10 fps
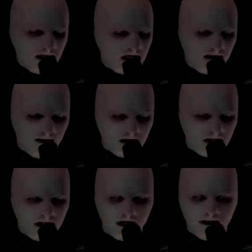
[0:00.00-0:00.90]
Just the
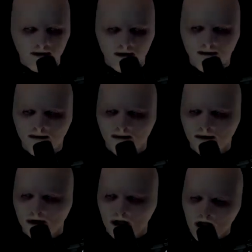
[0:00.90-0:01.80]
vegetation room.
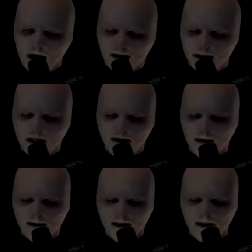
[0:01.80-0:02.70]
You can see
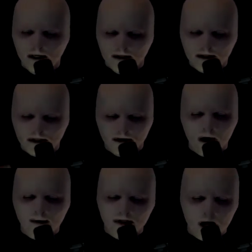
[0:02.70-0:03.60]
this is
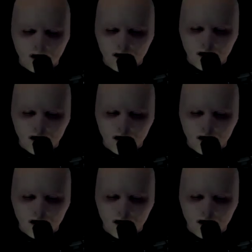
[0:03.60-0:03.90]
low tech.